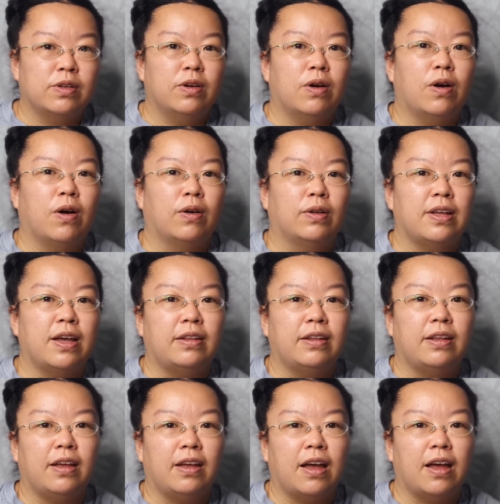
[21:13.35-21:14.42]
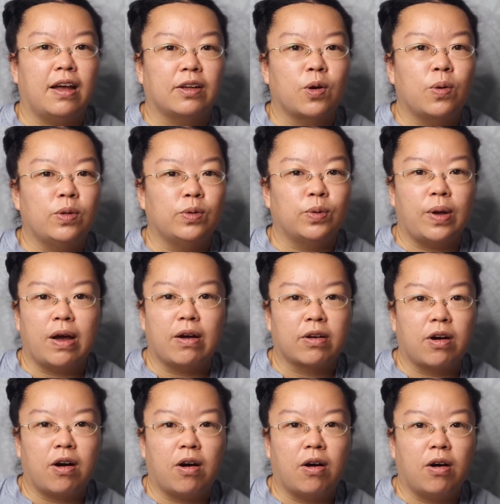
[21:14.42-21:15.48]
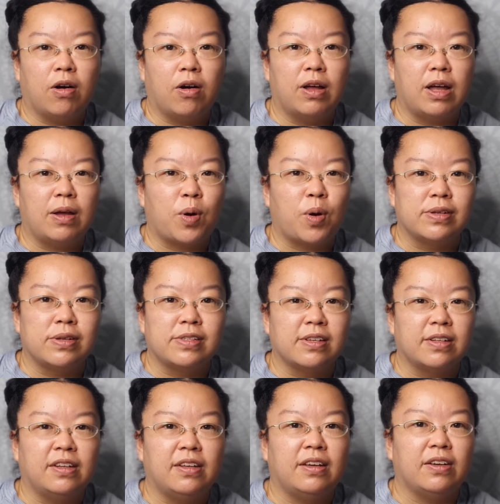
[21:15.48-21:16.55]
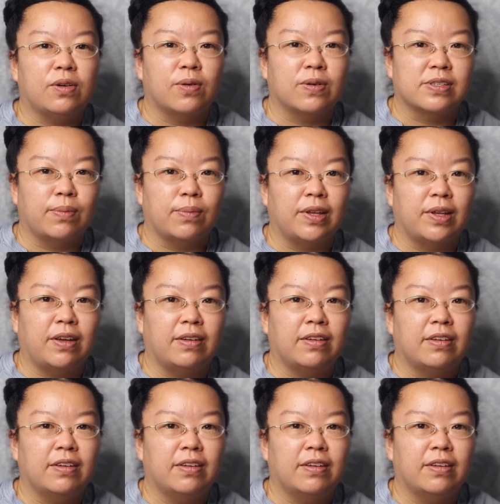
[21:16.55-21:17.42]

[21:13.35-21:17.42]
or that they go into alcohol poisoning or something.